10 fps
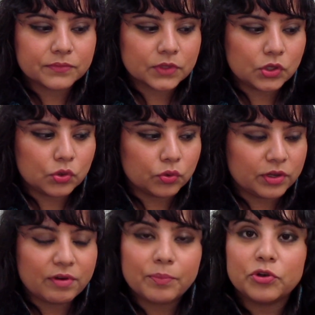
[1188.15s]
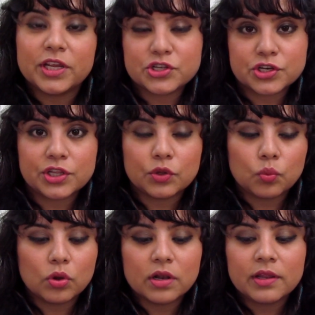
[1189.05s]
you know, their reputation in the
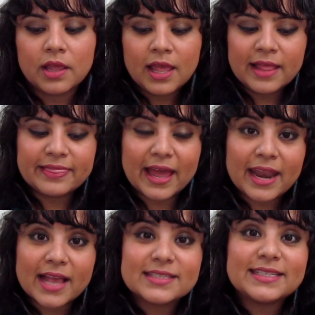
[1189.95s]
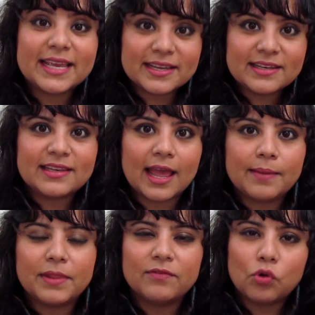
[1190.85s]
world that has taken
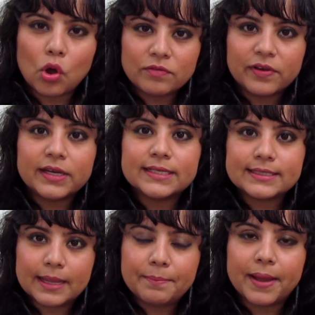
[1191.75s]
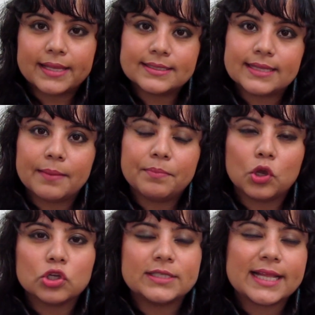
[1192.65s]
time. They've gone very step by step,
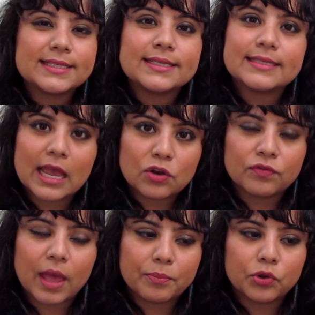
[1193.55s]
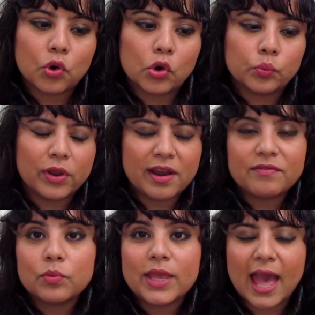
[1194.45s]
because that's the sign of Capricorn.
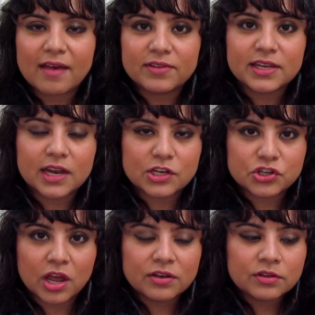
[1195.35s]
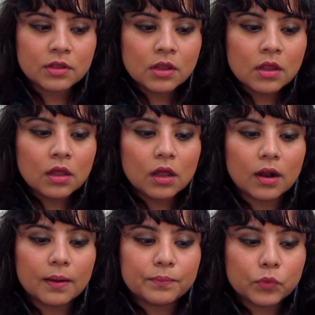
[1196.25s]
Wherever we have it in our chart,
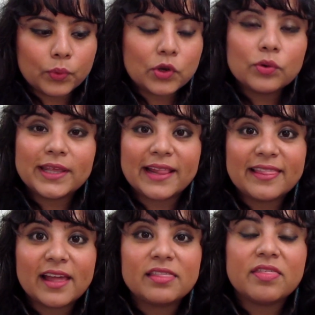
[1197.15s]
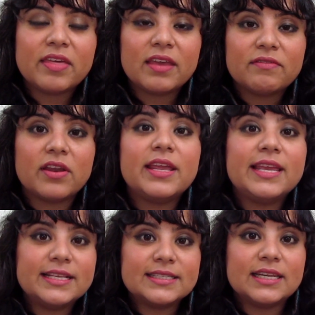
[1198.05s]
we don't get that thing very
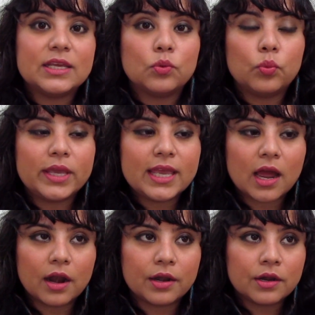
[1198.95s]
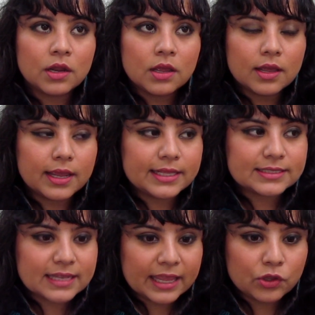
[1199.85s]
easily.
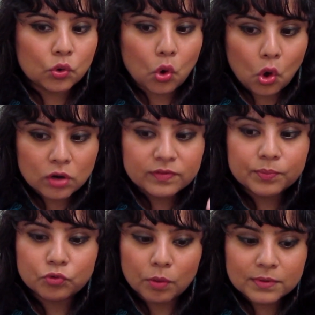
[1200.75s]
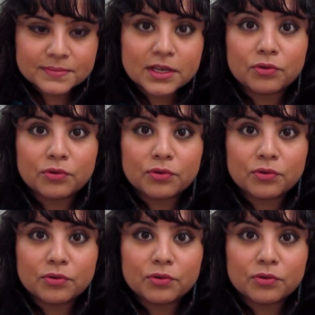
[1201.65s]
It's like, you know, all of the problems are